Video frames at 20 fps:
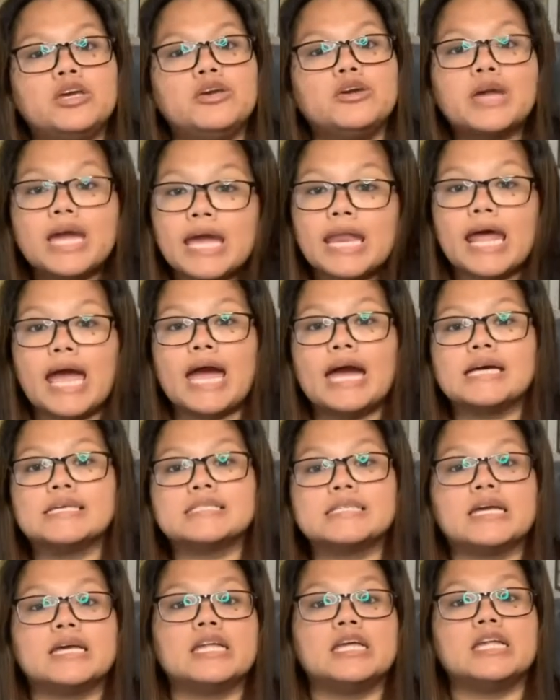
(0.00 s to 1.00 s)
You can
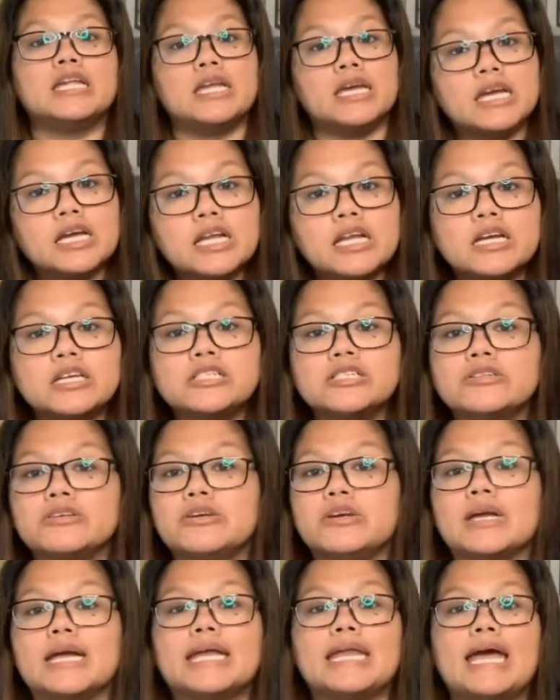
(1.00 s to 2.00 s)
ask it in English or
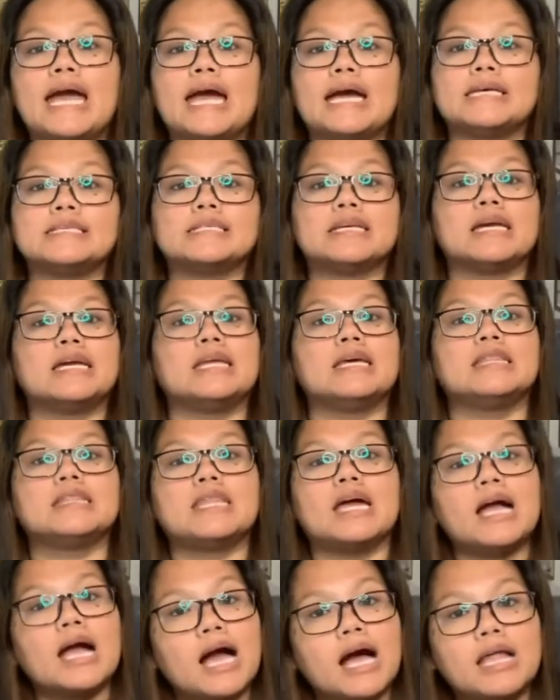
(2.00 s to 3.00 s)
you can ask it
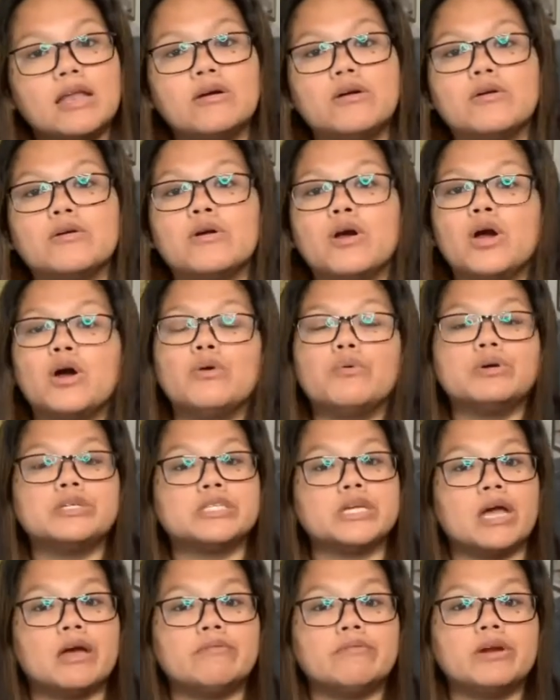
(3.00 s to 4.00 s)
in Tagalog,
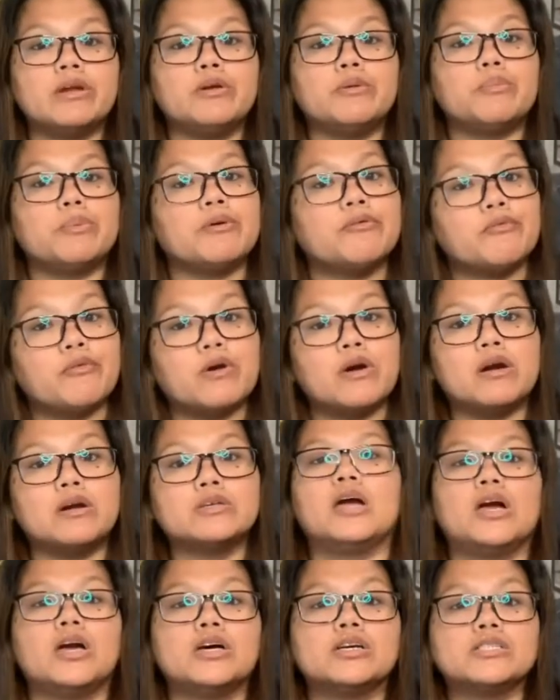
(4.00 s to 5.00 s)
whichever you
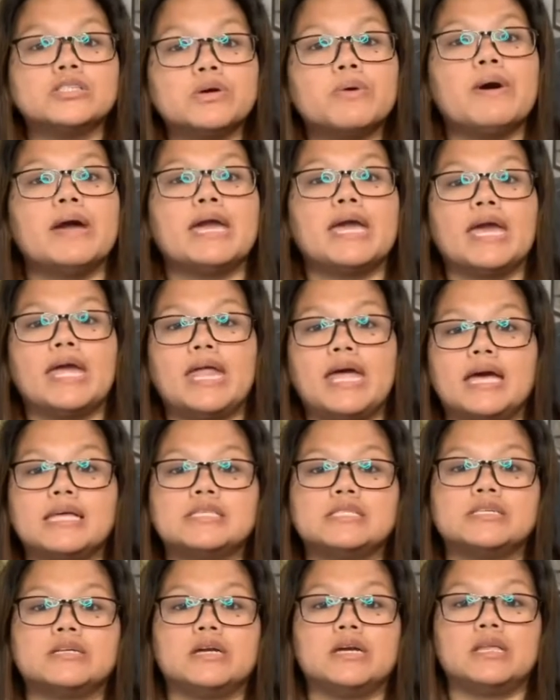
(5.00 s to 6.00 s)
prefer, so I can
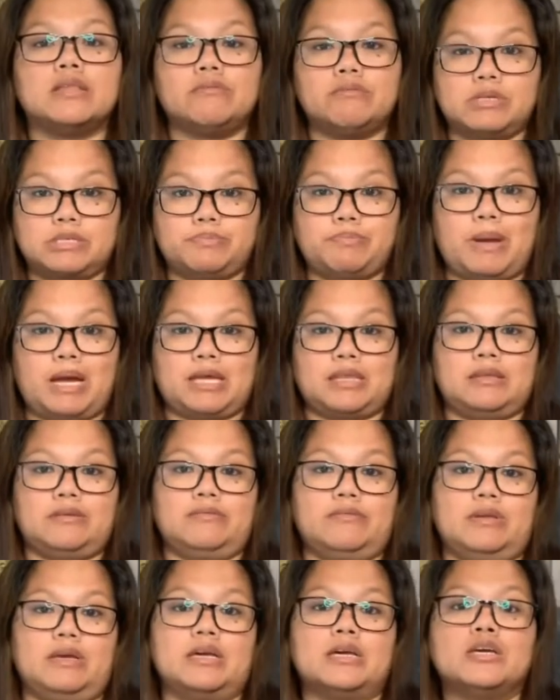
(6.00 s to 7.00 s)
answer it
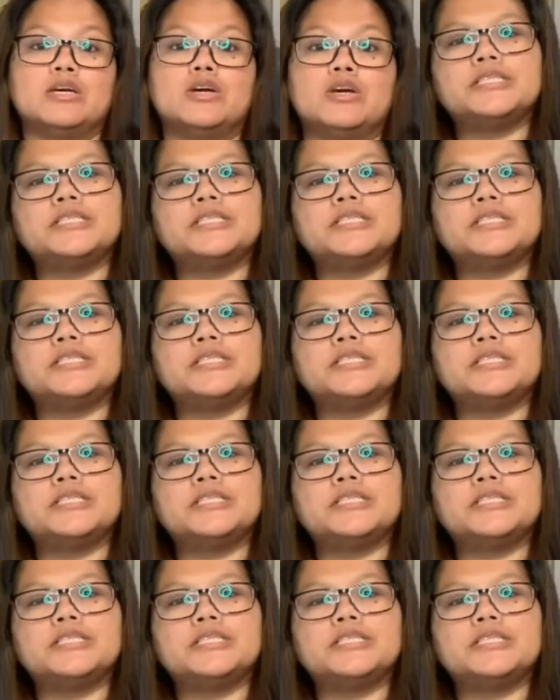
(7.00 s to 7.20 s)
respectively.